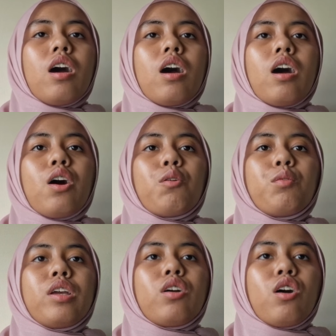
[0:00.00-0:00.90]

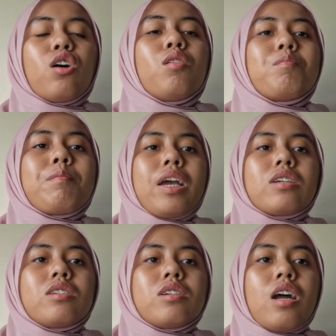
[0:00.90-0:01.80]
We call
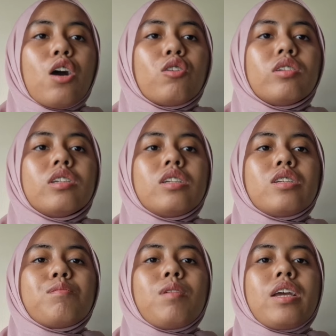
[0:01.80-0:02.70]
max round,
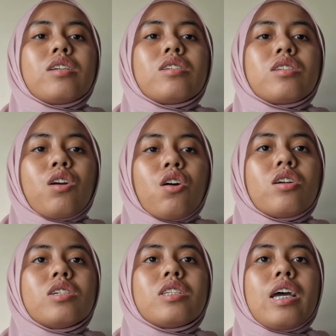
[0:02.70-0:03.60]
displaying
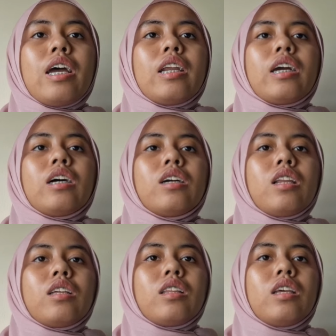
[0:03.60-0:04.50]
scores and
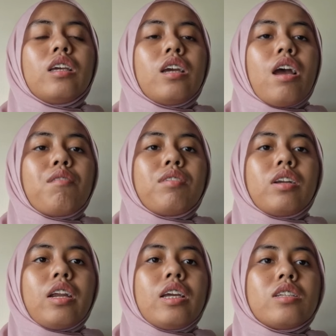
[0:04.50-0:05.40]
calculating
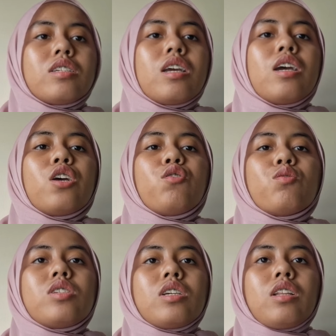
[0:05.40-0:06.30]
average
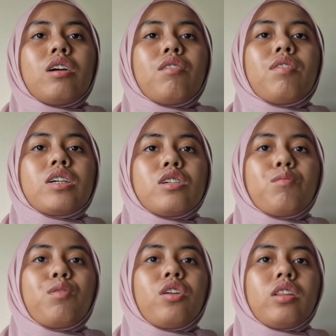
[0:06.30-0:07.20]
using the function
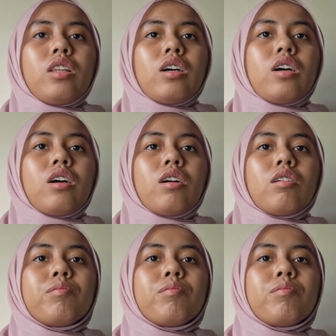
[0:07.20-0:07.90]
pointer.